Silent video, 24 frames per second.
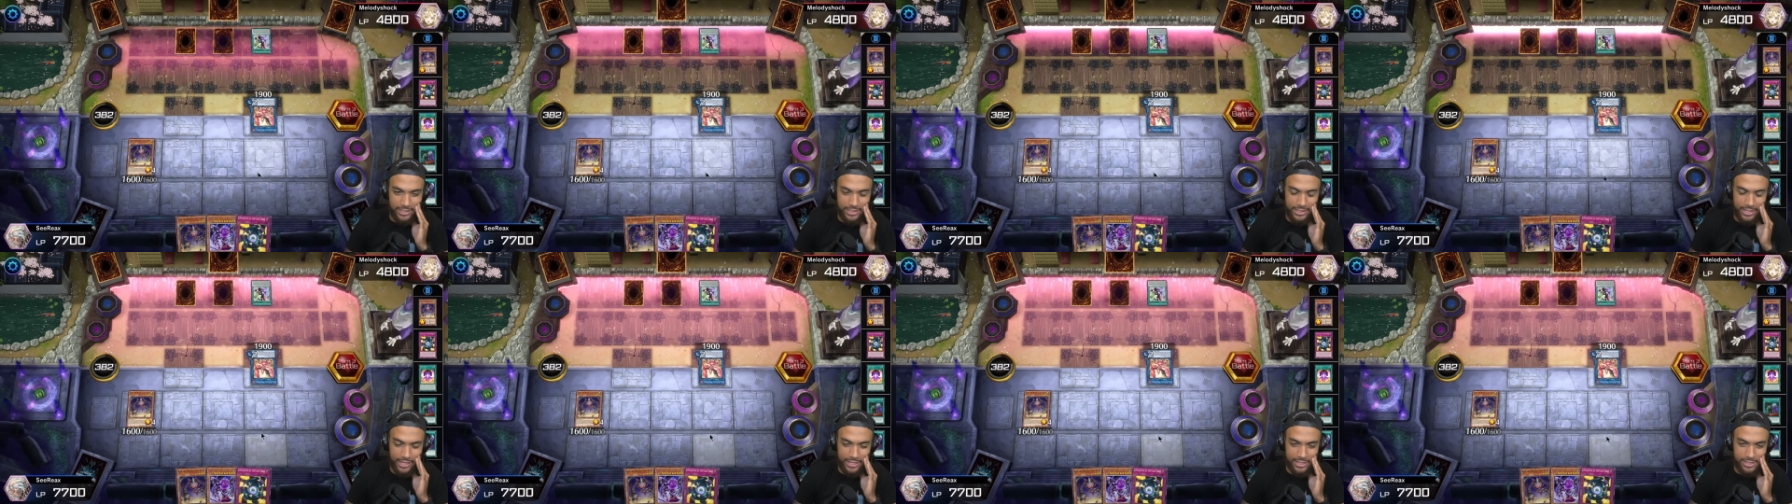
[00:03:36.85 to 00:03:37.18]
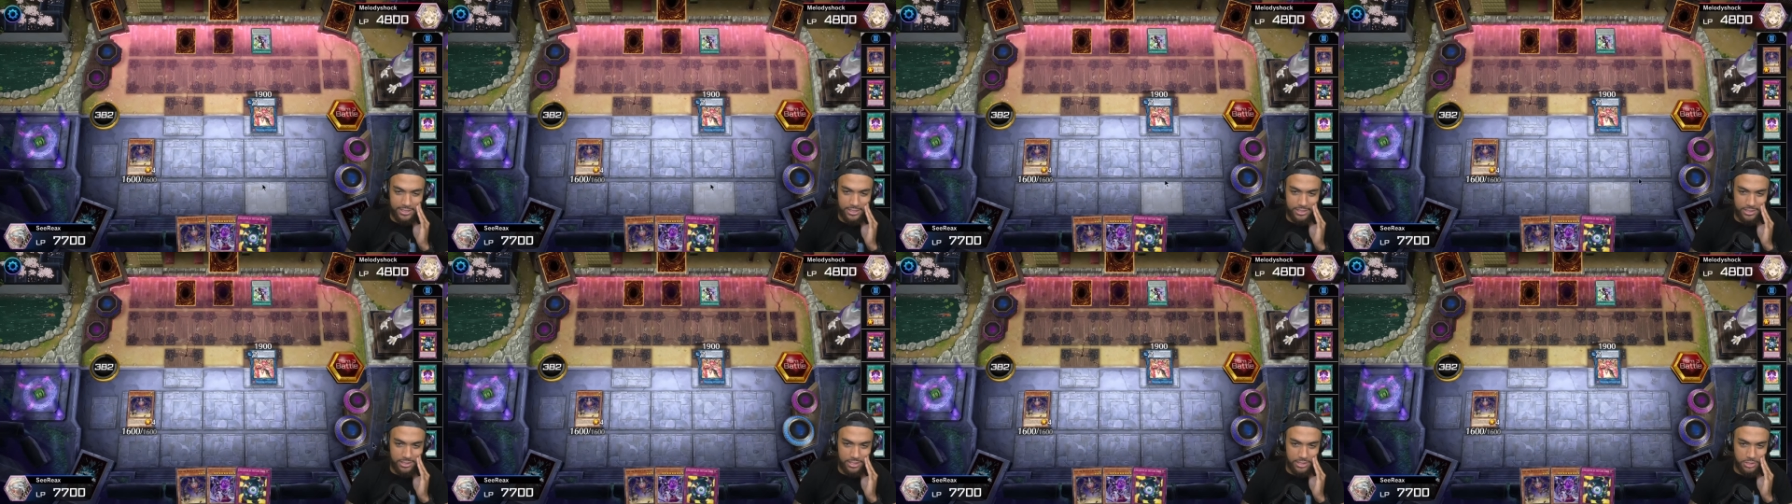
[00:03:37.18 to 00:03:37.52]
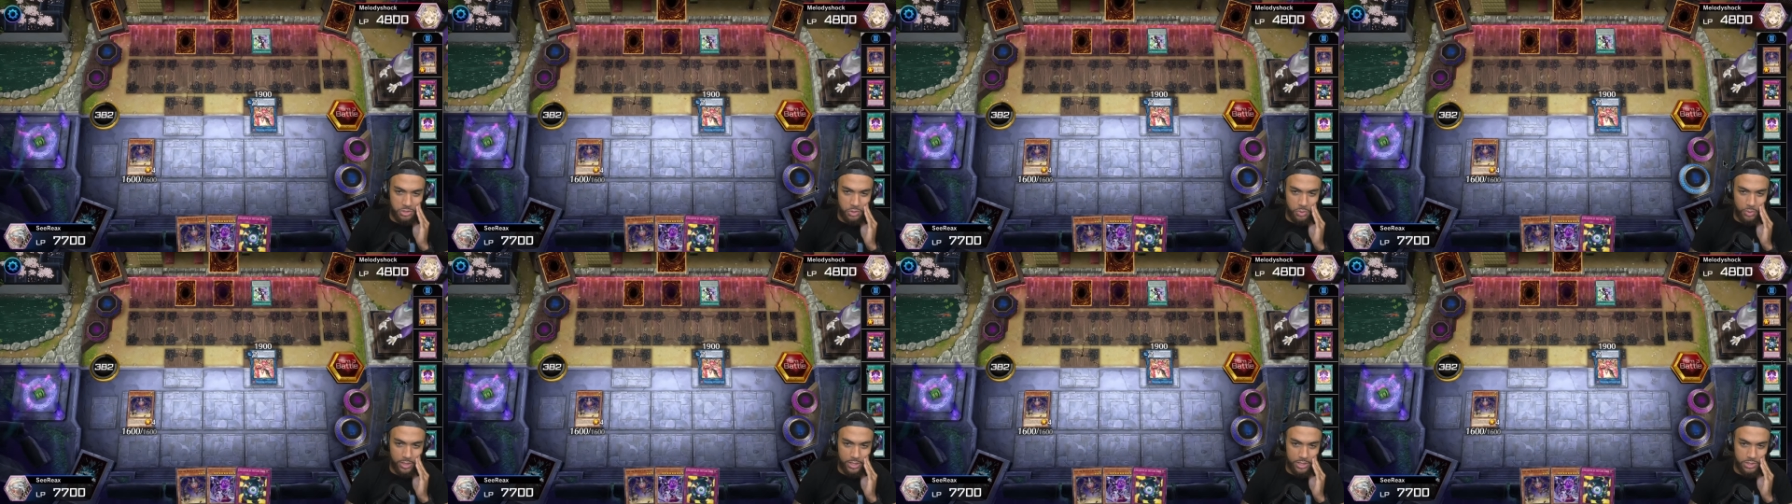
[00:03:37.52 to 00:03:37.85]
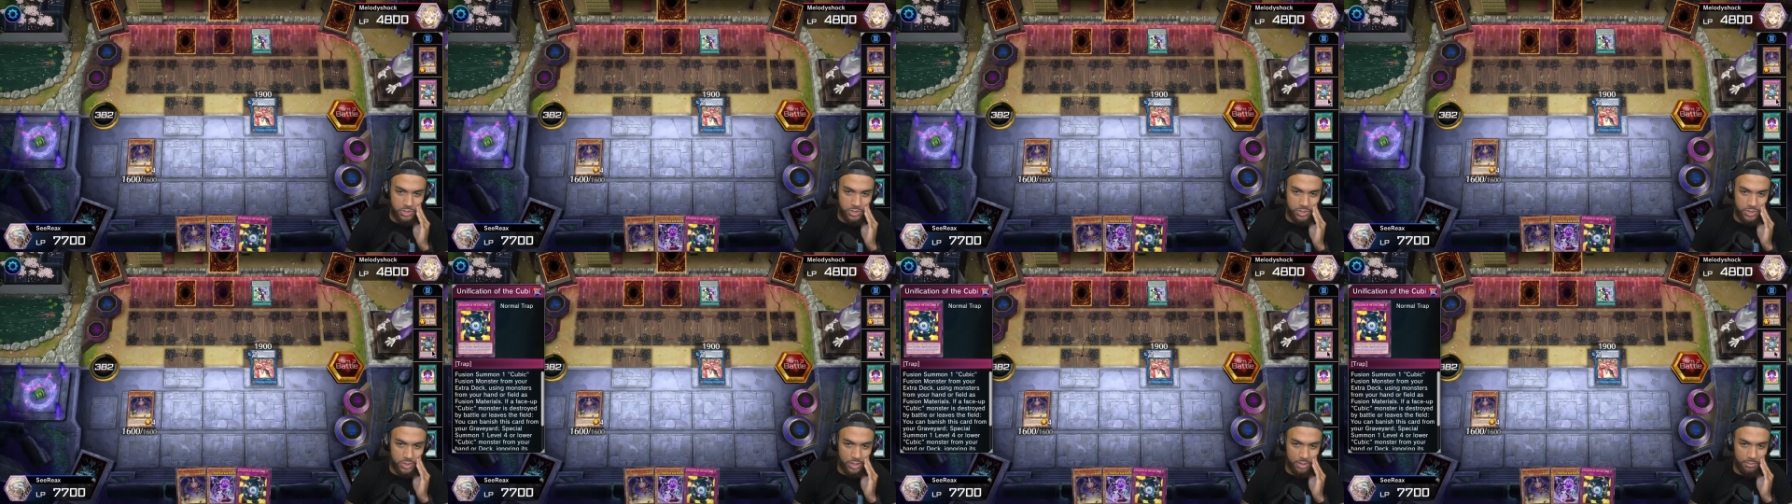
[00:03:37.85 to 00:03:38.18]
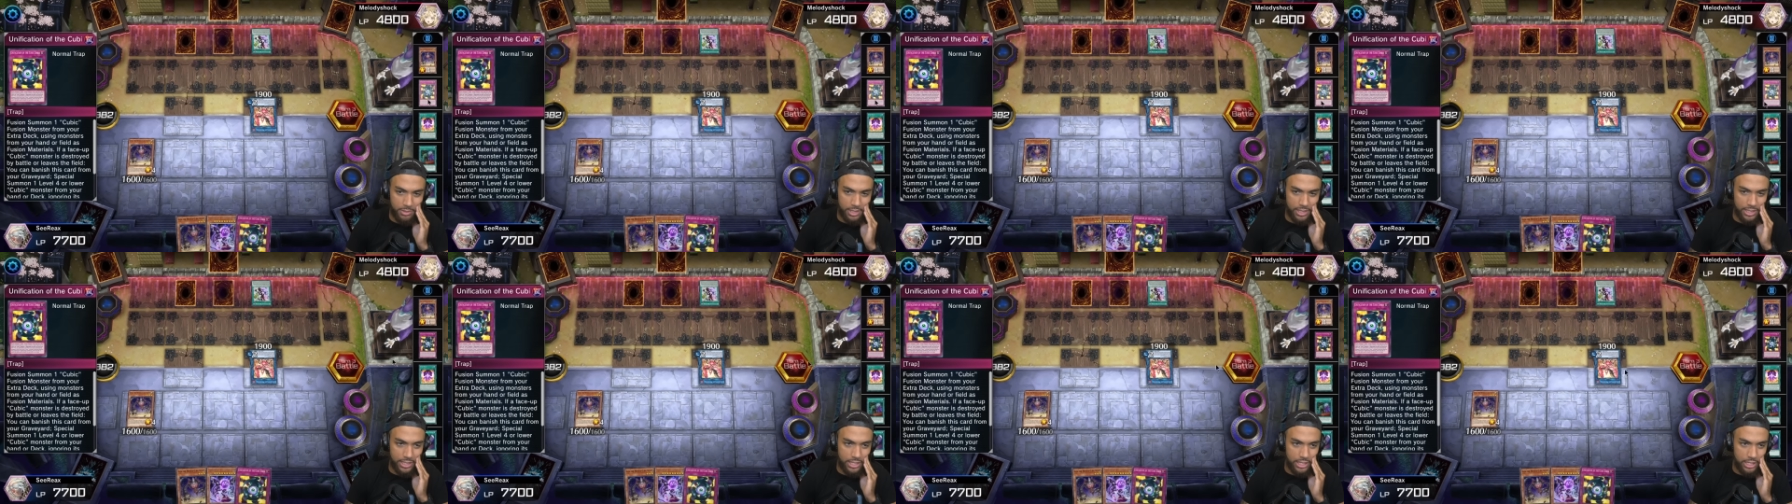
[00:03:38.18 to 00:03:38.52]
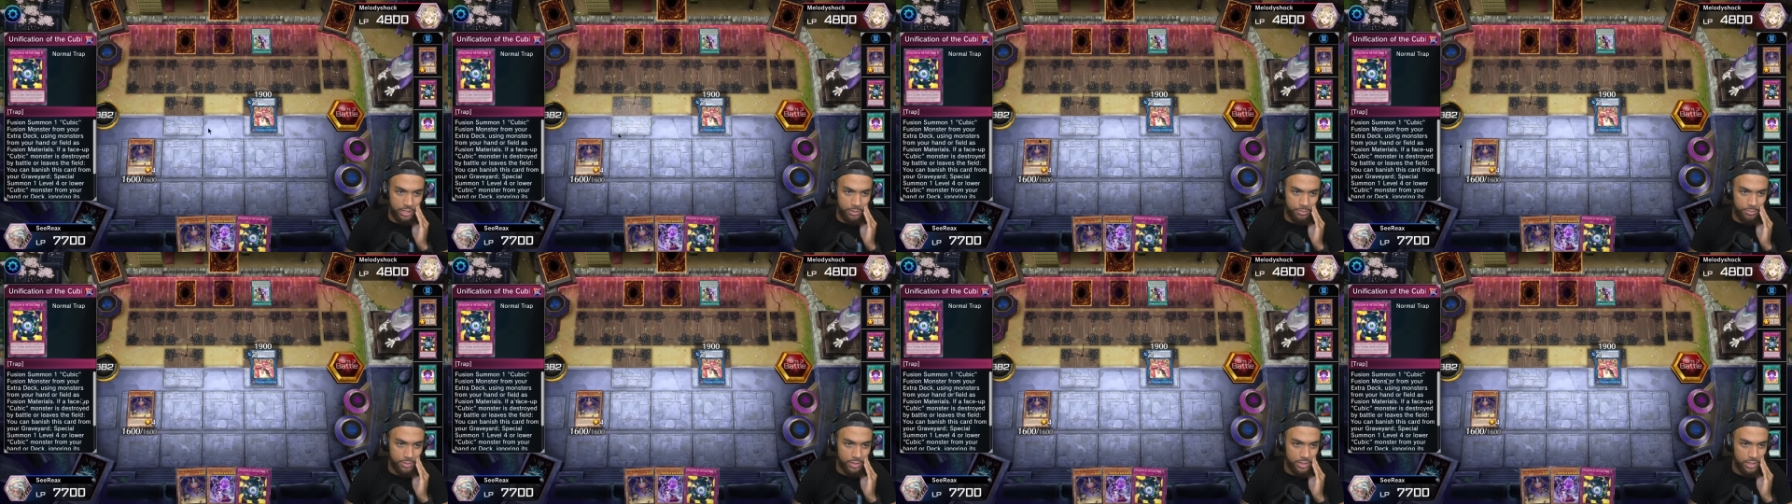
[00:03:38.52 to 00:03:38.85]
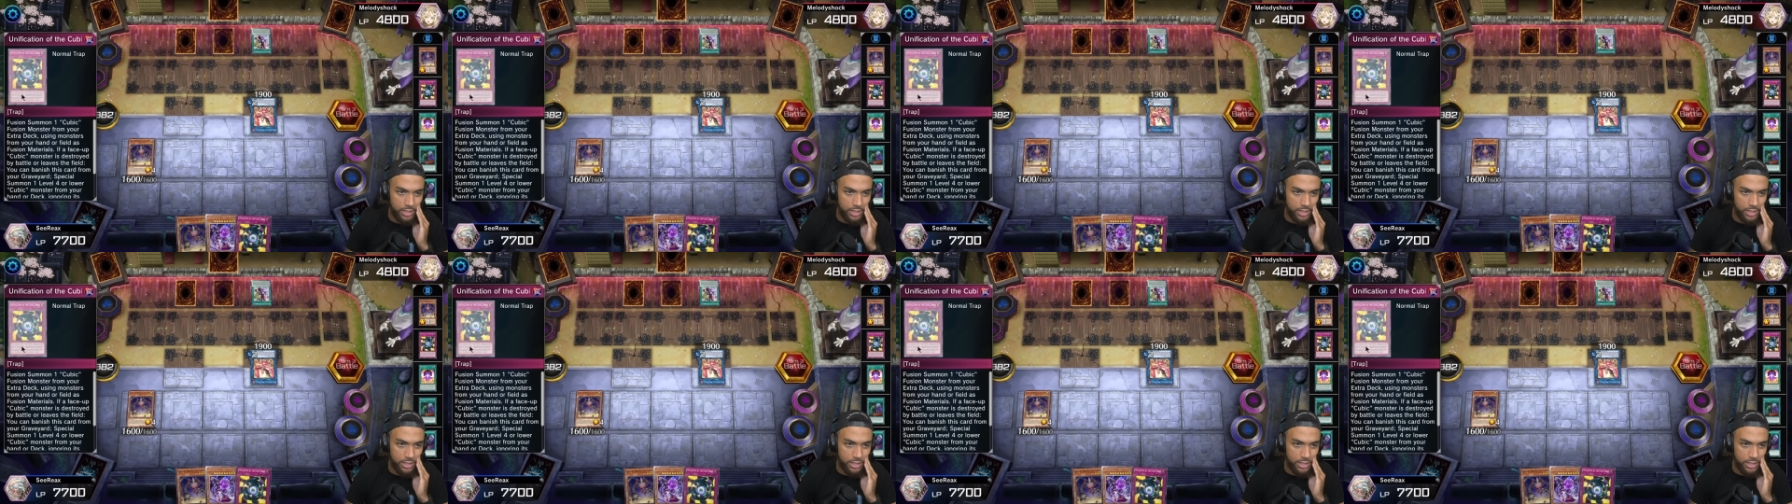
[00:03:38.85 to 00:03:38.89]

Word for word: dicey situation, so I'm gonna keep